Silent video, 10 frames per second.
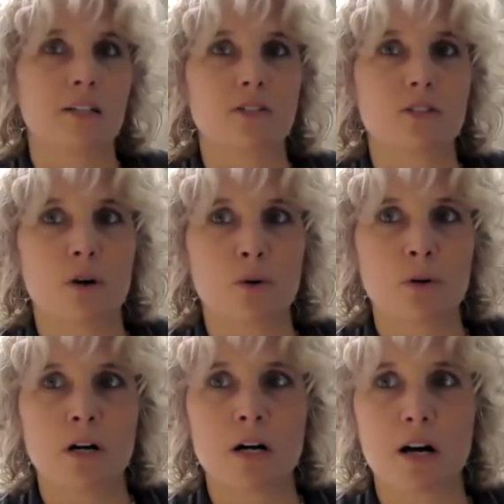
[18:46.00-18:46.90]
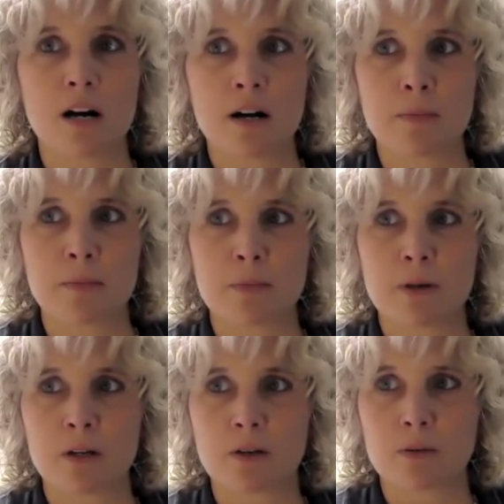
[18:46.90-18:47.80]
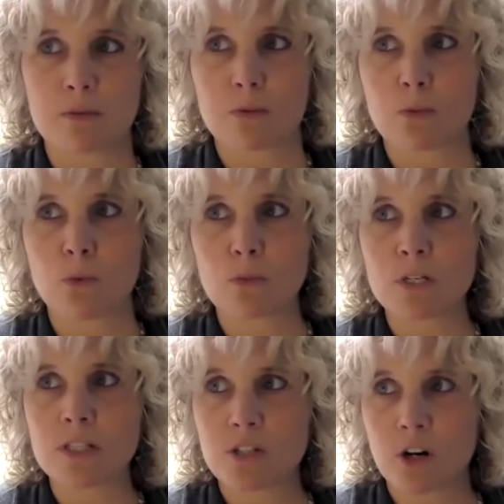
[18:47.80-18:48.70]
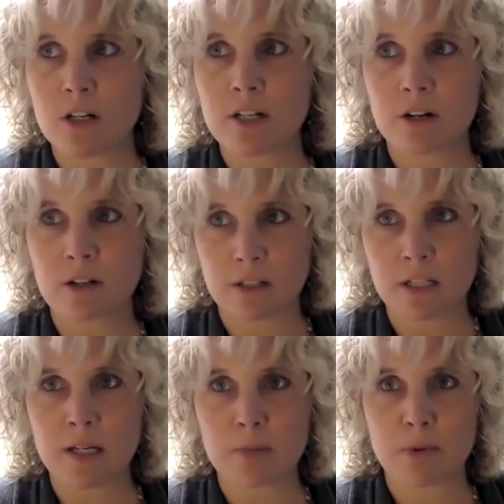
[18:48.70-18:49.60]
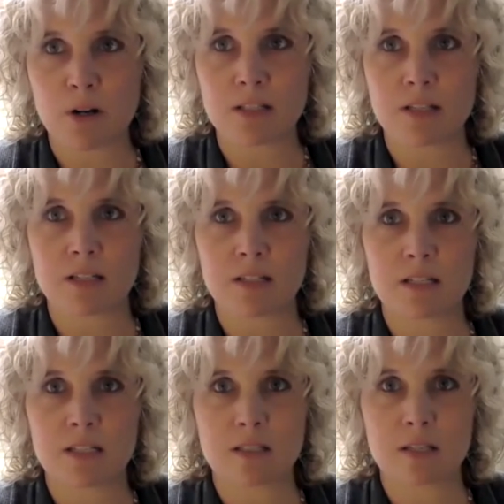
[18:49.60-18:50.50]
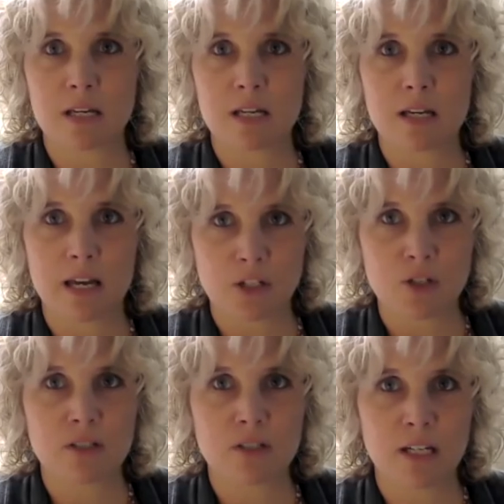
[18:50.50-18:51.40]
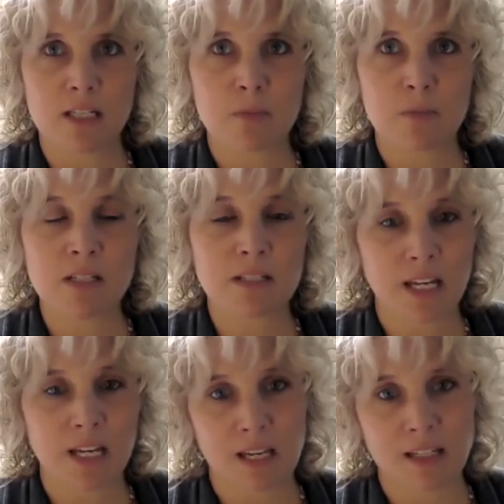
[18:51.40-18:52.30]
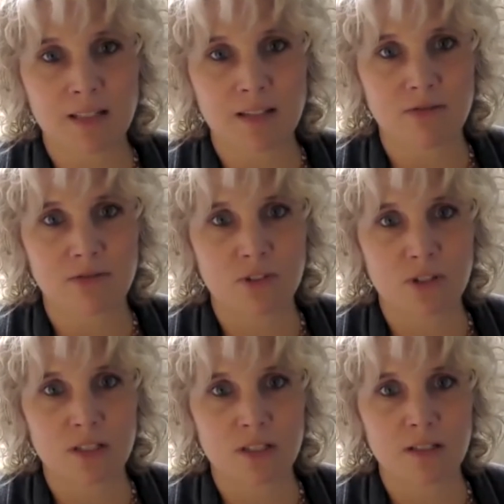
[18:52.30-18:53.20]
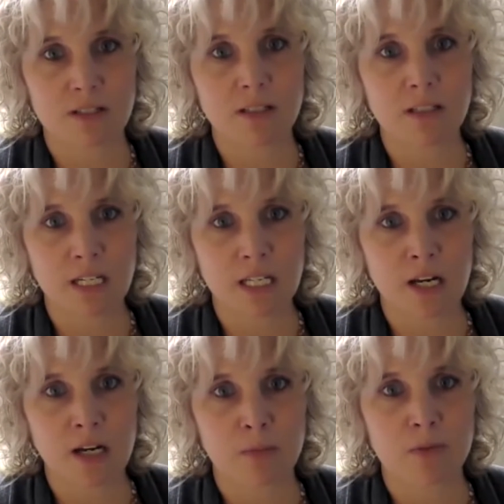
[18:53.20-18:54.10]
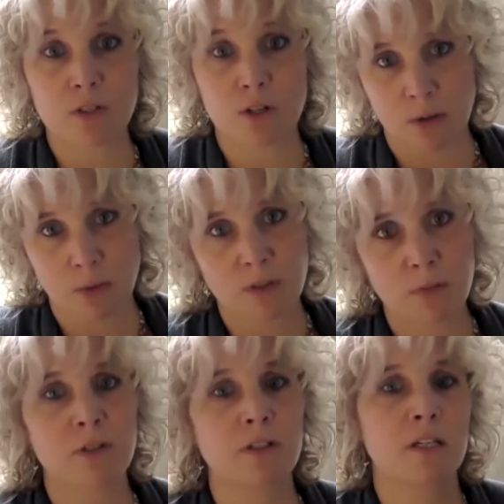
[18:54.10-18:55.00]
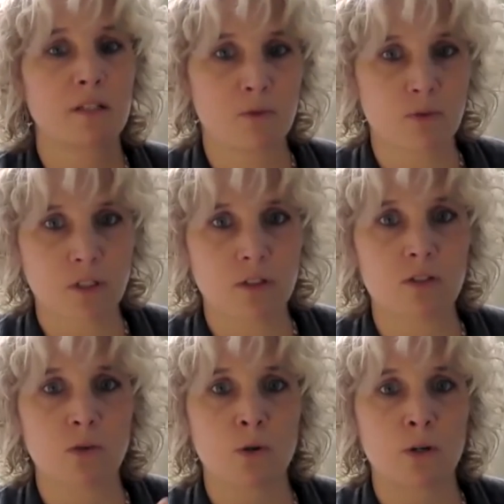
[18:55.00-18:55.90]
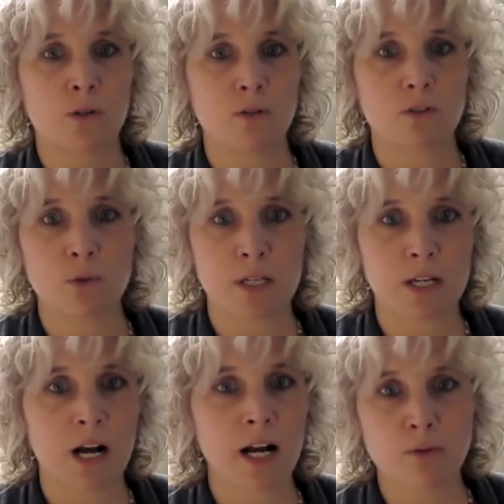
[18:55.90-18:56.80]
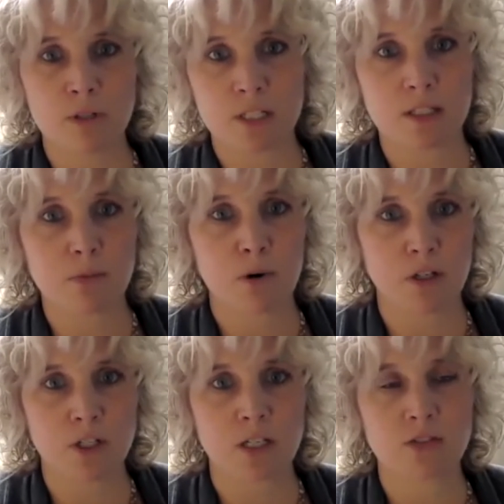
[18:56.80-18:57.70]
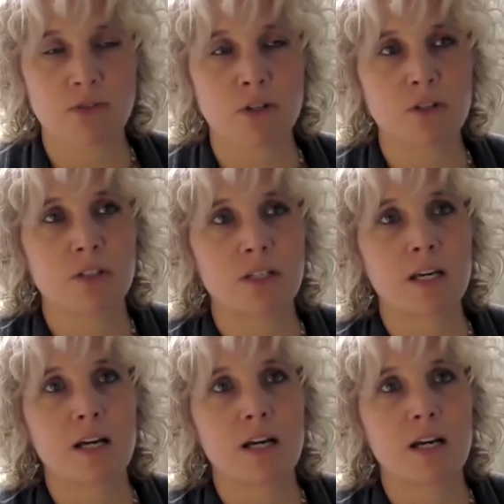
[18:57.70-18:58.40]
So when we started our cleanup process, as you said, it's been decades of just cleaning up, starting with the buildings, moving to the soil, doing high-risk projects first.